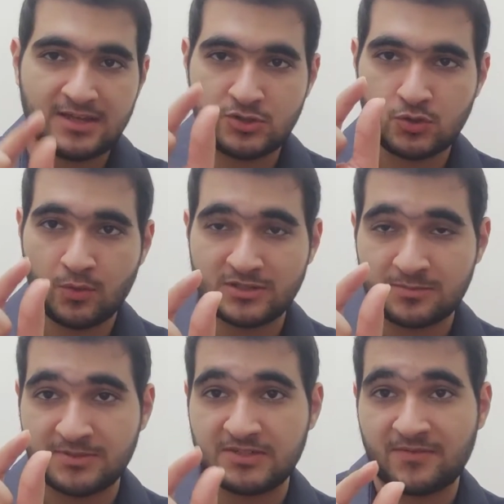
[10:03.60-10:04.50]
into one
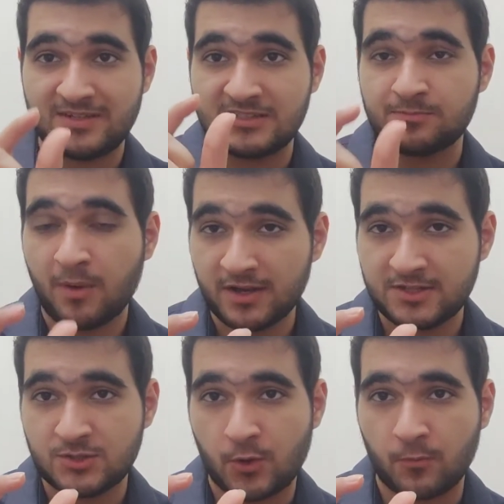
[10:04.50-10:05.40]
specific
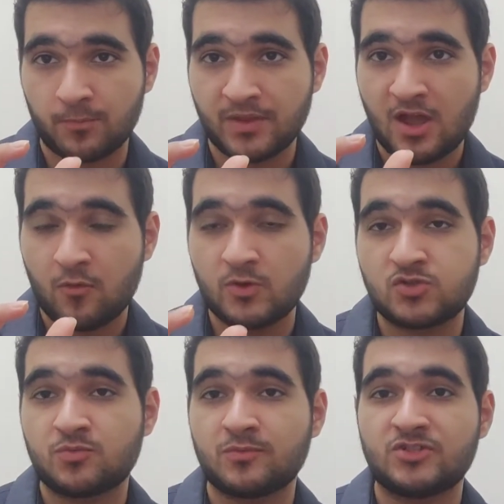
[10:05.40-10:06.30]
spot zone,
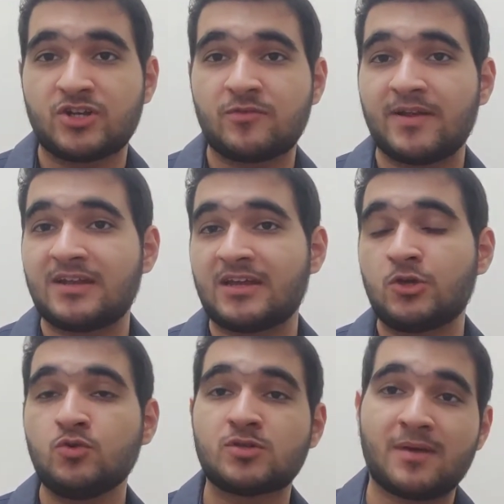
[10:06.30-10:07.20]
which will generate a
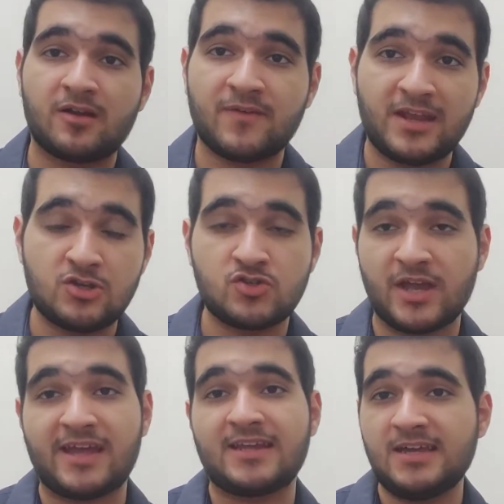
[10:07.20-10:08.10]
huge amount of
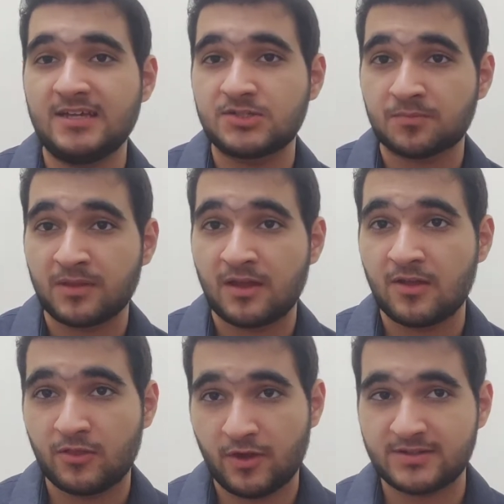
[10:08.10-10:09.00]
energy and heat,
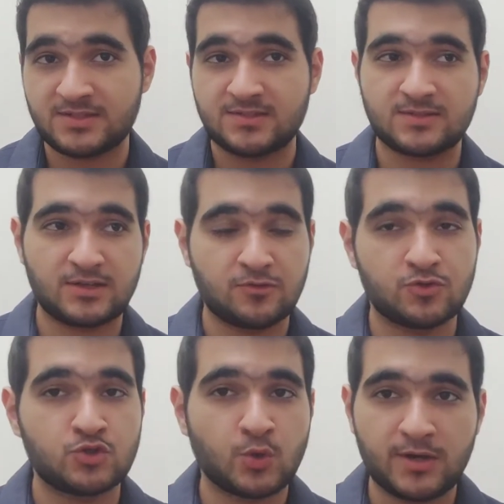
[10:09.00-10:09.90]
thus either
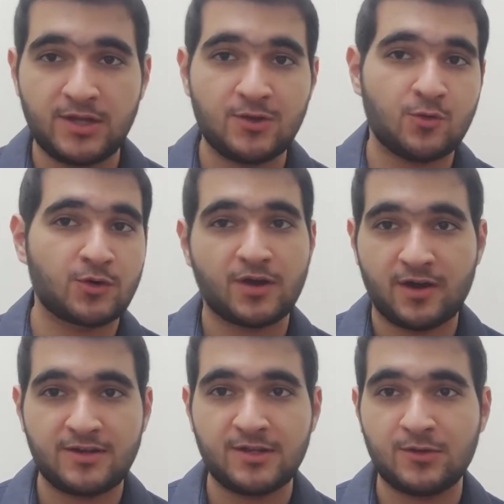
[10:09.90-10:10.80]
joining or
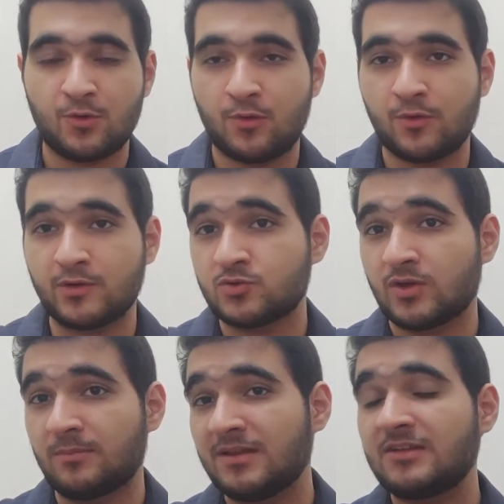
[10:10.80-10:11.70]
cutting or
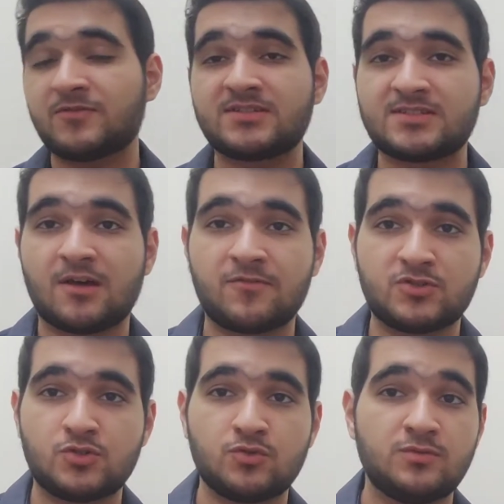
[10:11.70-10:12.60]
doing many different stuff
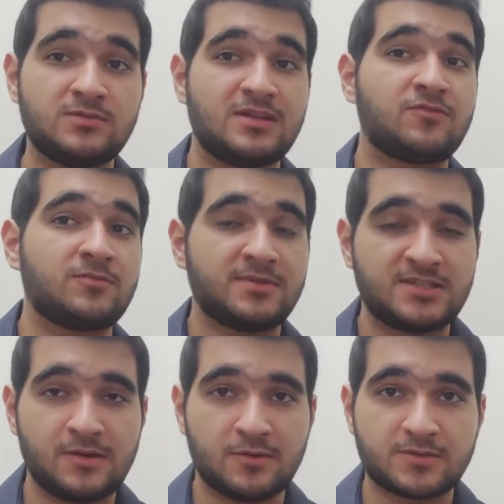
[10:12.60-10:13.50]
to different
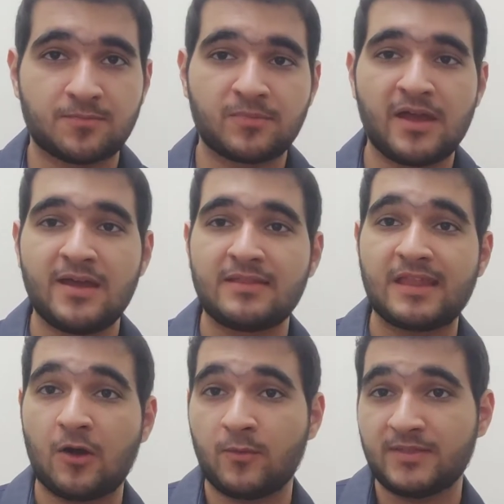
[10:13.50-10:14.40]
materials.
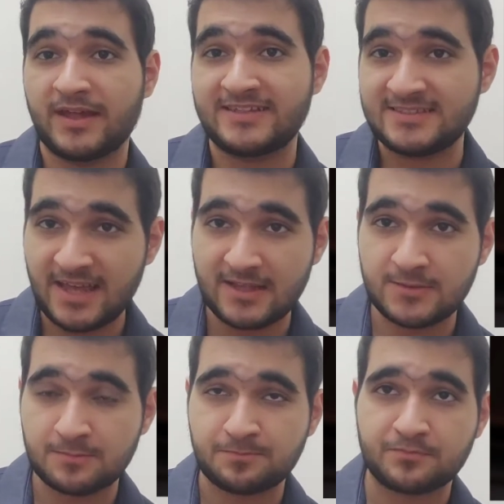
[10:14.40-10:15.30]
Now, with that
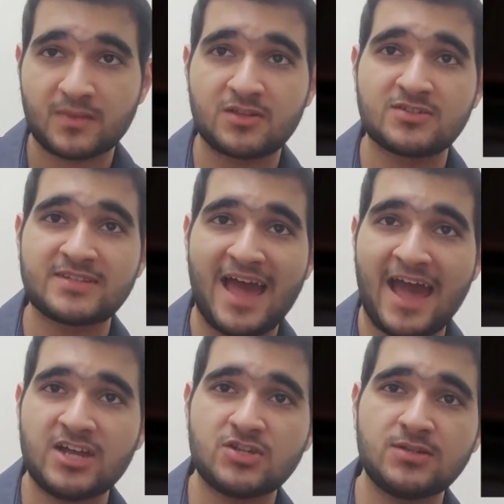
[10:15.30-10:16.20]
said, there's
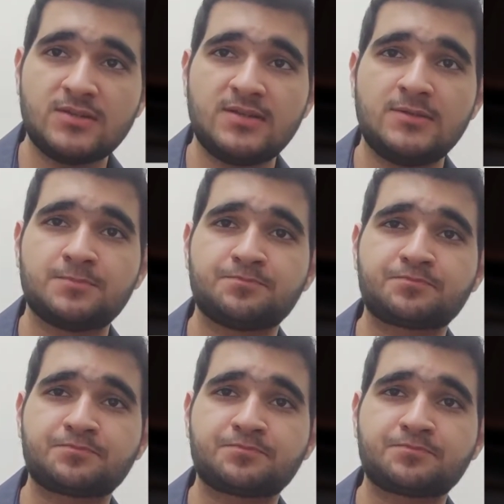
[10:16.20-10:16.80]
actually